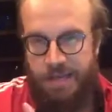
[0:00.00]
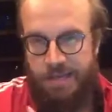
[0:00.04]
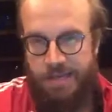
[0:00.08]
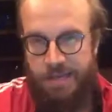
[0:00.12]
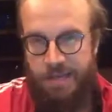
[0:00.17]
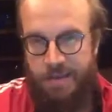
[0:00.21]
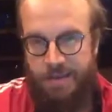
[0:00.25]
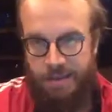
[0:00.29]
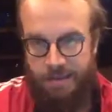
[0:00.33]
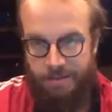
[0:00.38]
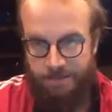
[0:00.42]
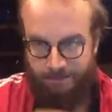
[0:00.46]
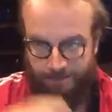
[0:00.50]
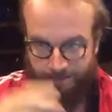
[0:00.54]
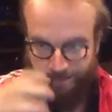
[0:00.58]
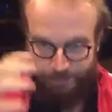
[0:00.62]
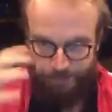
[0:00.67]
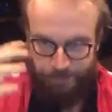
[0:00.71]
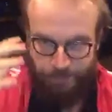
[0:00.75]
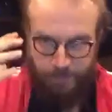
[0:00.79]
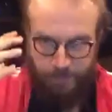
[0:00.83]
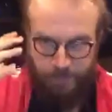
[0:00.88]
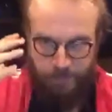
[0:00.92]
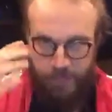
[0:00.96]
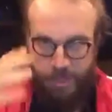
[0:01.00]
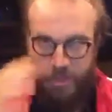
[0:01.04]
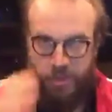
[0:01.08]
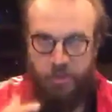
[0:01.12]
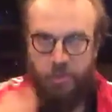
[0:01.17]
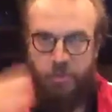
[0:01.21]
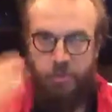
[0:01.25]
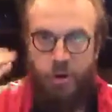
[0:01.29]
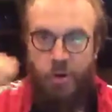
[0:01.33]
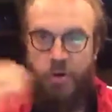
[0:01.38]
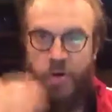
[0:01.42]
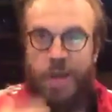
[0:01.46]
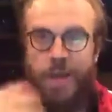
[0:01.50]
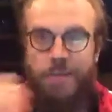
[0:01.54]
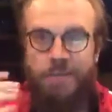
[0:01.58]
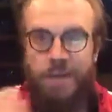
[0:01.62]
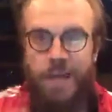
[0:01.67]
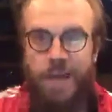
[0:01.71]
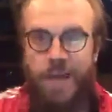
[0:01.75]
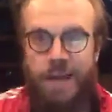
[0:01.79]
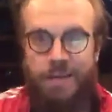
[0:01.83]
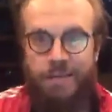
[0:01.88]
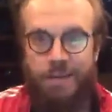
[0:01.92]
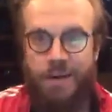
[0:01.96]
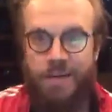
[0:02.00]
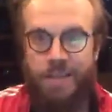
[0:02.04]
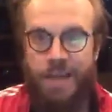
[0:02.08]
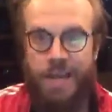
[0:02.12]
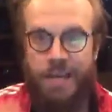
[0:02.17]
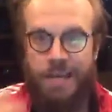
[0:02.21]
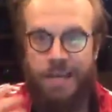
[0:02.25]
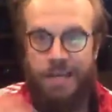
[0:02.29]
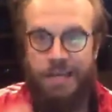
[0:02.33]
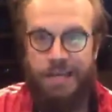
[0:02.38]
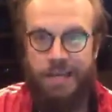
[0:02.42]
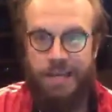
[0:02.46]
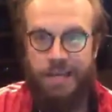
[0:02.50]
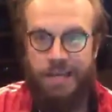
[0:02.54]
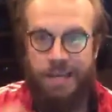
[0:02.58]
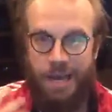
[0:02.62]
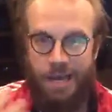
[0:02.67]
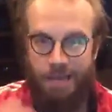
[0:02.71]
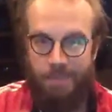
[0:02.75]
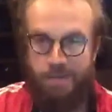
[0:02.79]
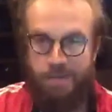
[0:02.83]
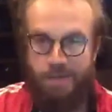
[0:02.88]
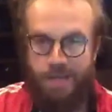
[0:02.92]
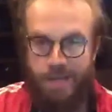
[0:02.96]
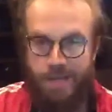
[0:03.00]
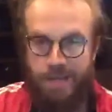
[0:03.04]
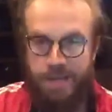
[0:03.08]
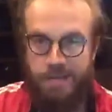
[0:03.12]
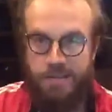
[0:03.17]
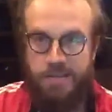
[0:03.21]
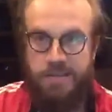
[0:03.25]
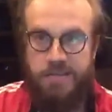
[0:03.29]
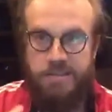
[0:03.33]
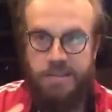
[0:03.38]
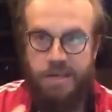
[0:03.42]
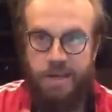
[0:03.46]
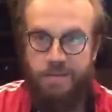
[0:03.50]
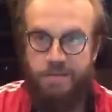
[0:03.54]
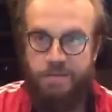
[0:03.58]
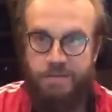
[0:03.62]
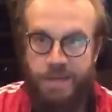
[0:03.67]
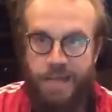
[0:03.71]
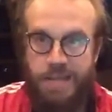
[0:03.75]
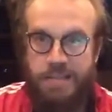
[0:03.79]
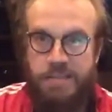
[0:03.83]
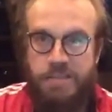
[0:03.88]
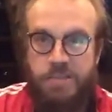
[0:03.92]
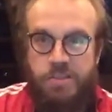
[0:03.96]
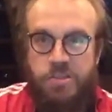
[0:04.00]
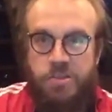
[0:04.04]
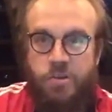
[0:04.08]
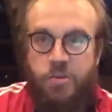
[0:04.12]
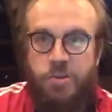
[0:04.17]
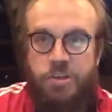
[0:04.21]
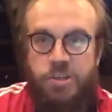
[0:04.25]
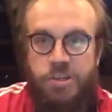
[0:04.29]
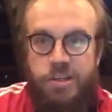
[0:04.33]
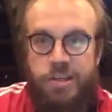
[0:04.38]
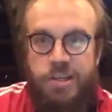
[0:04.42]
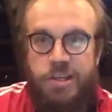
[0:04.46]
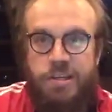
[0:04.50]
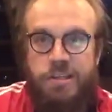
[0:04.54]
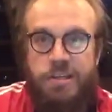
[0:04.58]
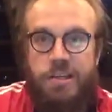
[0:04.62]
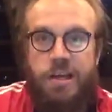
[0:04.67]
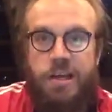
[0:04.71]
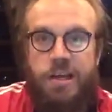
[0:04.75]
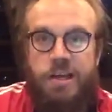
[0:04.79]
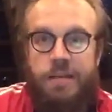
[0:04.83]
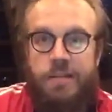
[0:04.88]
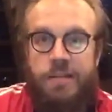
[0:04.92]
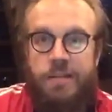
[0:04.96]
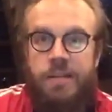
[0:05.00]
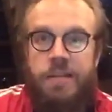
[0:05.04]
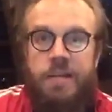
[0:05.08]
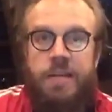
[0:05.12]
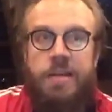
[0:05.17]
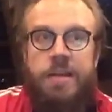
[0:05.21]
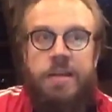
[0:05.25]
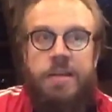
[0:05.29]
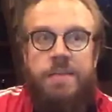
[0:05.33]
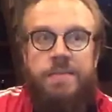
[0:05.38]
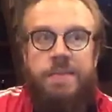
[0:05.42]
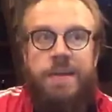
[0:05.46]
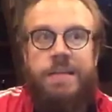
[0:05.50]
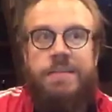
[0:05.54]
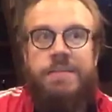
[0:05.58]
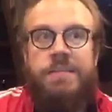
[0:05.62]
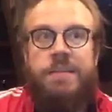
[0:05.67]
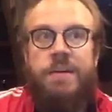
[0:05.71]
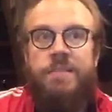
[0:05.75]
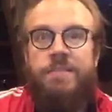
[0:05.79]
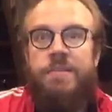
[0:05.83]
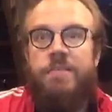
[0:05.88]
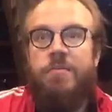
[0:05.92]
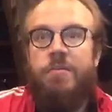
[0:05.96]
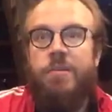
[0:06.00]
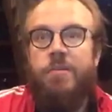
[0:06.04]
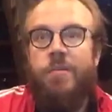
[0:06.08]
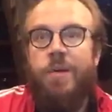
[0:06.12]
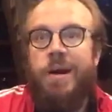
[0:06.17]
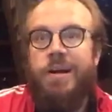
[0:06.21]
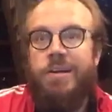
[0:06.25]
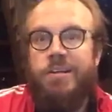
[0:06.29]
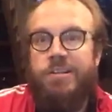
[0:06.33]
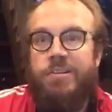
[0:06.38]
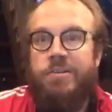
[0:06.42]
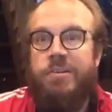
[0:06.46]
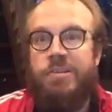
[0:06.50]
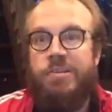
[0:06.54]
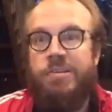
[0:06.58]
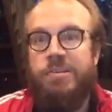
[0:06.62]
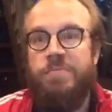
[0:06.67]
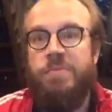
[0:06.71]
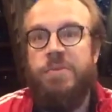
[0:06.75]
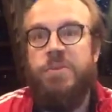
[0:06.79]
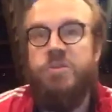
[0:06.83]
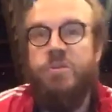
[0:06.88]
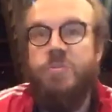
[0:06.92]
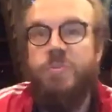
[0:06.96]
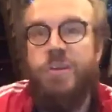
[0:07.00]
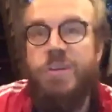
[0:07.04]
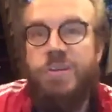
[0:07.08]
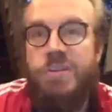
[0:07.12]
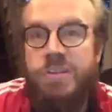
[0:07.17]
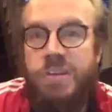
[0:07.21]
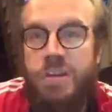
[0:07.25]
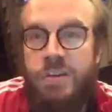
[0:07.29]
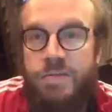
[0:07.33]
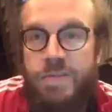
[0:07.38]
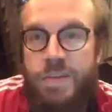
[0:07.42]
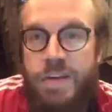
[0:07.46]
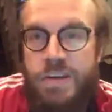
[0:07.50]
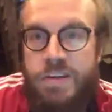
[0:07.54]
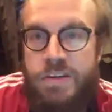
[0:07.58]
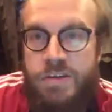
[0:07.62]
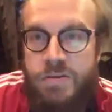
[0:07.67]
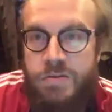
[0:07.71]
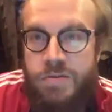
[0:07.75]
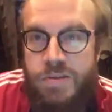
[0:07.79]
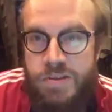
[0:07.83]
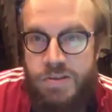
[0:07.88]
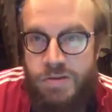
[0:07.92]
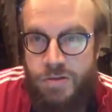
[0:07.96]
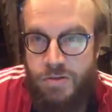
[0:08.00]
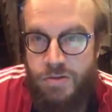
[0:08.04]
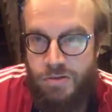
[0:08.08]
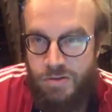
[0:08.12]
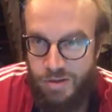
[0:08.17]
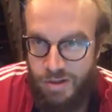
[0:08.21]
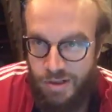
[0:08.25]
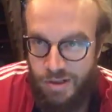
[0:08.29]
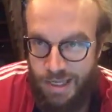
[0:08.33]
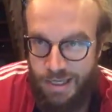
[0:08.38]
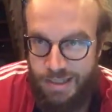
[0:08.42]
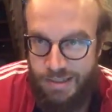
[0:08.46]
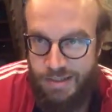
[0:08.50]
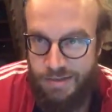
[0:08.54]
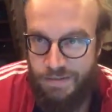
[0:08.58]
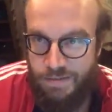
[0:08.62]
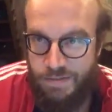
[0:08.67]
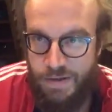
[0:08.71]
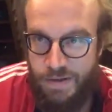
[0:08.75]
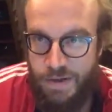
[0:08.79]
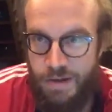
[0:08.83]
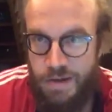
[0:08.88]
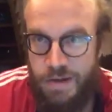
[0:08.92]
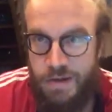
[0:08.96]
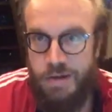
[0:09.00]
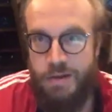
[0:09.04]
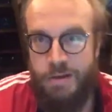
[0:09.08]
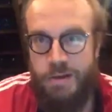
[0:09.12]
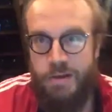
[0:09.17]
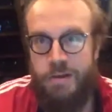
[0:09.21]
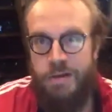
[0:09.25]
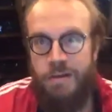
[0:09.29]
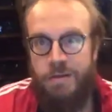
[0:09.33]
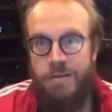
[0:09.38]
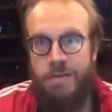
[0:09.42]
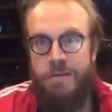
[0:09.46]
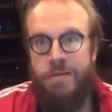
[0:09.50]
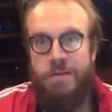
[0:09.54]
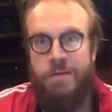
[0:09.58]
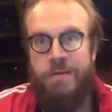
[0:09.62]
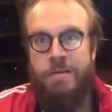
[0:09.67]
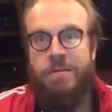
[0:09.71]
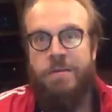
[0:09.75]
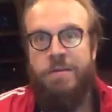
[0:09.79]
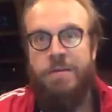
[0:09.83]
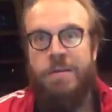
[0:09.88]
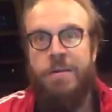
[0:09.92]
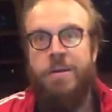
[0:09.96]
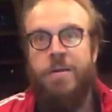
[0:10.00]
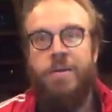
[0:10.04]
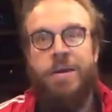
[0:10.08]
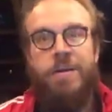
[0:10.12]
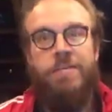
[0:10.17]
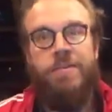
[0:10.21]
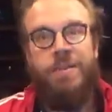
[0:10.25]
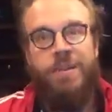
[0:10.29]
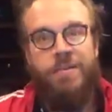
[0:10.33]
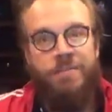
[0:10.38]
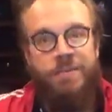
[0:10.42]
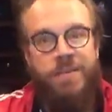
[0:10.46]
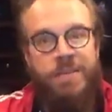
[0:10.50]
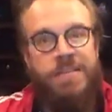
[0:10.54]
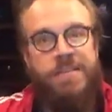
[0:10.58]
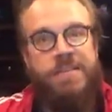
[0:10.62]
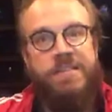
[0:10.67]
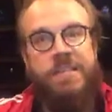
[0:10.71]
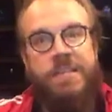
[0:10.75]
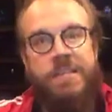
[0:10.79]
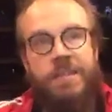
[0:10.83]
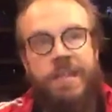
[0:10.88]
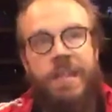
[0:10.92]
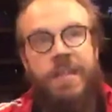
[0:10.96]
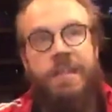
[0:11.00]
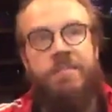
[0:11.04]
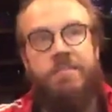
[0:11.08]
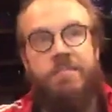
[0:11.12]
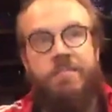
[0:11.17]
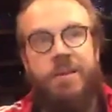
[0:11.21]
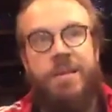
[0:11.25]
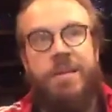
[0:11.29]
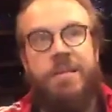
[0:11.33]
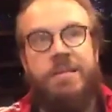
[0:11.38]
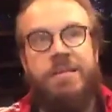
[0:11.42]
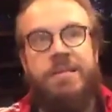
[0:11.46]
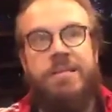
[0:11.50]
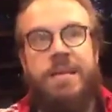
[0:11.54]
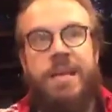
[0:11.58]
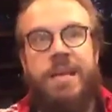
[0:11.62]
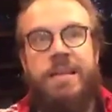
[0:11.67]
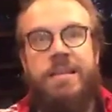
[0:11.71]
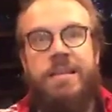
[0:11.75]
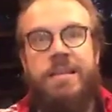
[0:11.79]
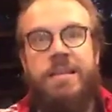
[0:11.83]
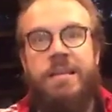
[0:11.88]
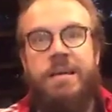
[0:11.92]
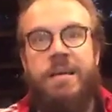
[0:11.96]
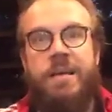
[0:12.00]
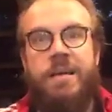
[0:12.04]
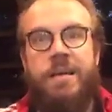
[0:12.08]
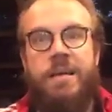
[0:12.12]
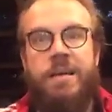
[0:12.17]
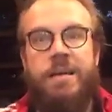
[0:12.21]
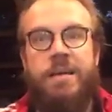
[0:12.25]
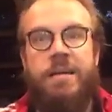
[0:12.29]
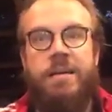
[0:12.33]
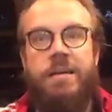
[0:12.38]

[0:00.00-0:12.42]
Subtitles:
that you don't have to have all that icky, complicated stuff. That's socially, that stuff that requires you to subsume yourself into a social collective. Even if it's like we can say that